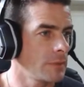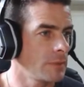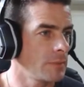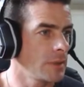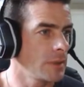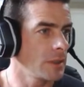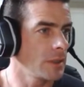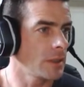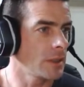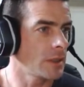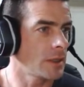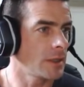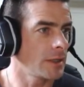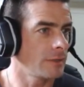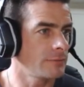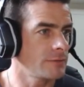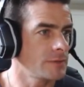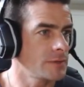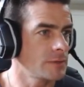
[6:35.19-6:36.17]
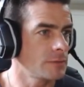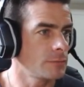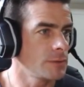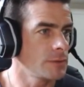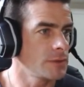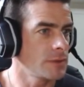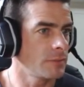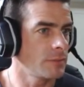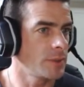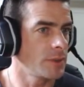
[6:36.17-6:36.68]
maybe I have this
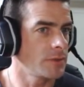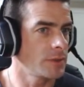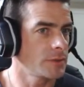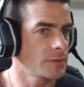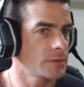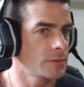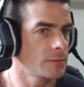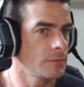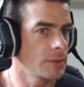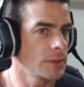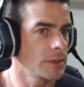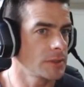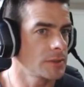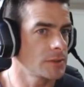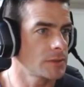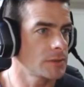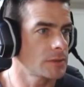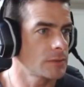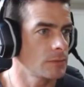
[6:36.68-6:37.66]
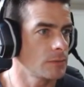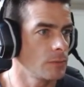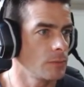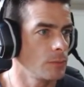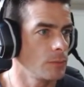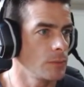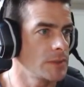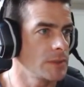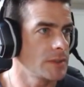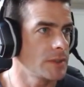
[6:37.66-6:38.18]
reset button, so we can just
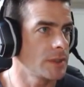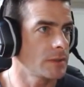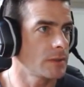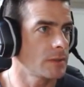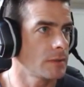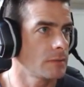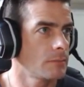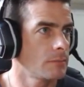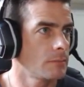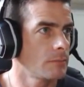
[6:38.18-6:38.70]
reset